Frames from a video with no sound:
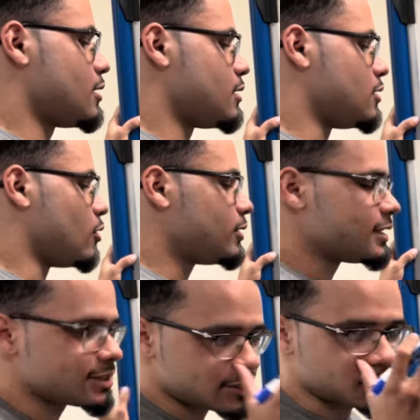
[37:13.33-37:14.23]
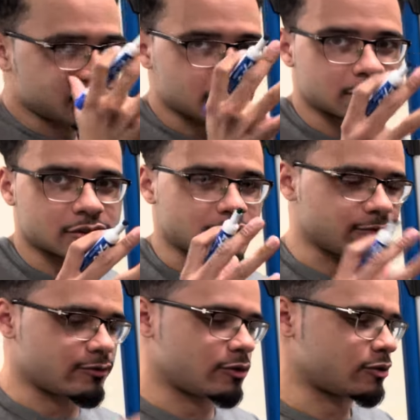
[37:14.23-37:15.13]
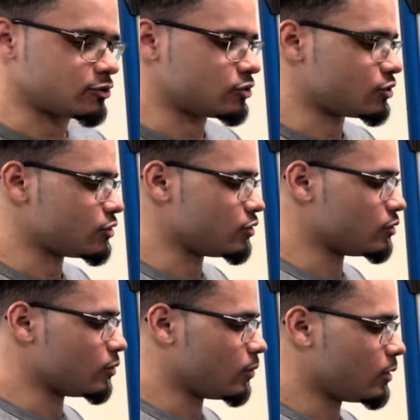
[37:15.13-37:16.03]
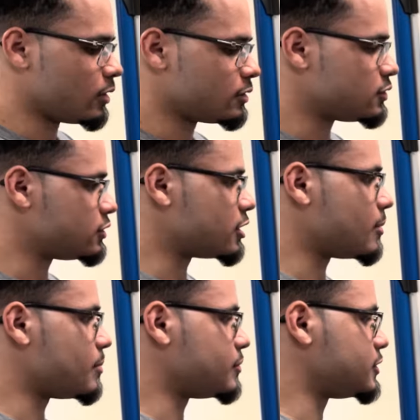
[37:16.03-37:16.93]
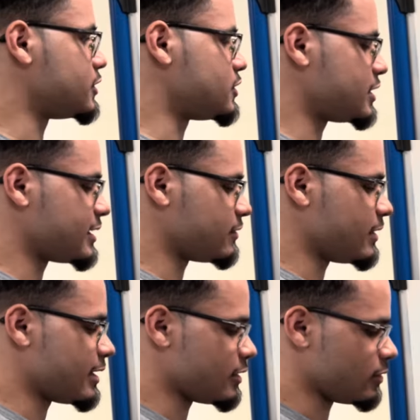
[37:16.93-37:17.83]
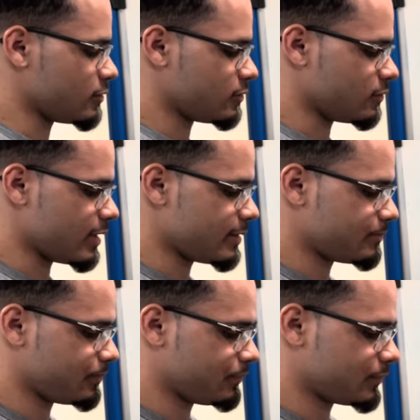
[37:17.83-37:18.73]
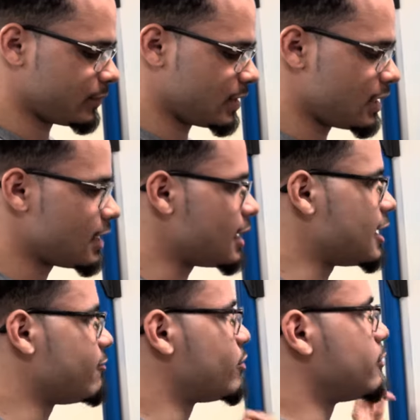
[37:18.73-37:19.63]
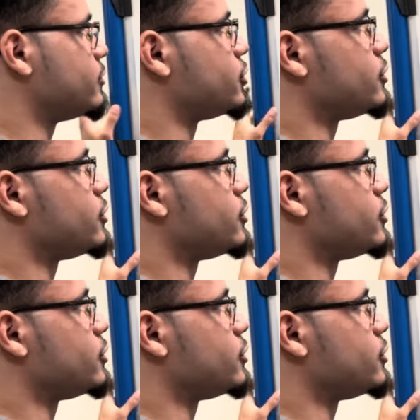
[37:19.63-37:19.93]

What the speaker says: The OLS estimators converge to some distinct value, right? And I've proven to